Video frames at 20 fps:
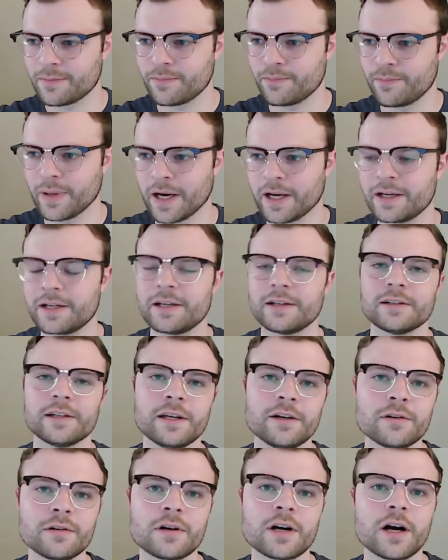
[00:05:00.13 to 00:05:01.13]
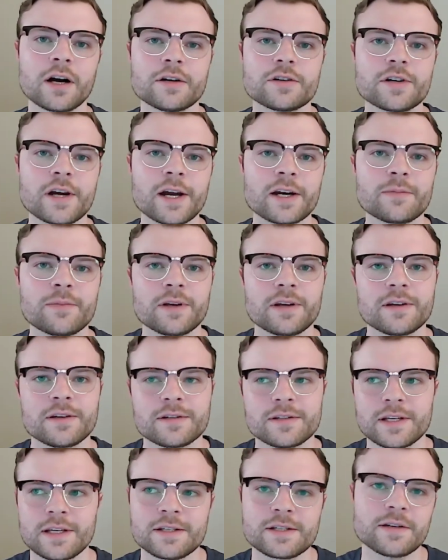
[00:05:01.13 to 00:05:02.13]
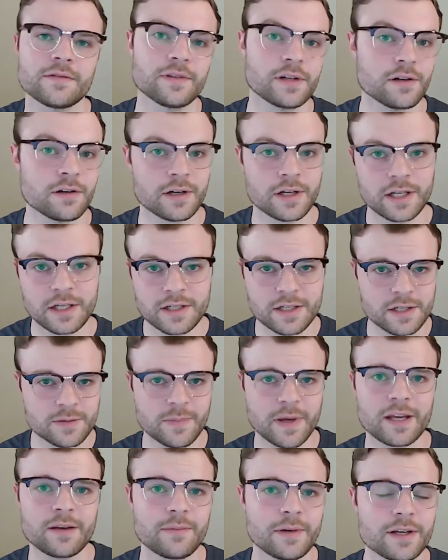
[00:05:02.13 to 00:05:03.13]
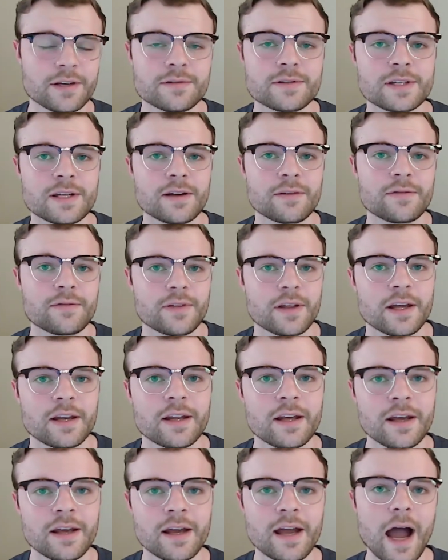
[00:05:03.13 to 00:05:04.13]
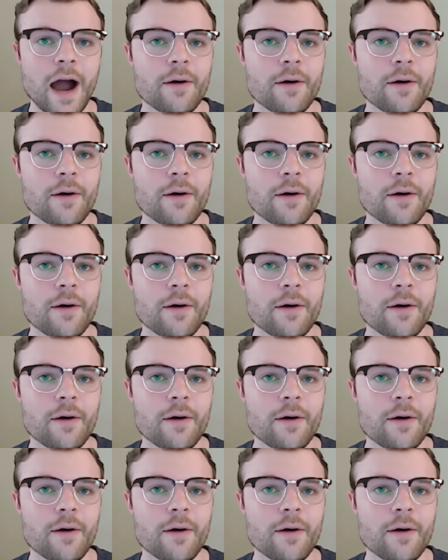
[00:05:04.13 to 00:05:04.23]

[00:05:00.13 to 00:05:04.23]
binding legal contract because he's ta'veren and he's just making me do stuff that I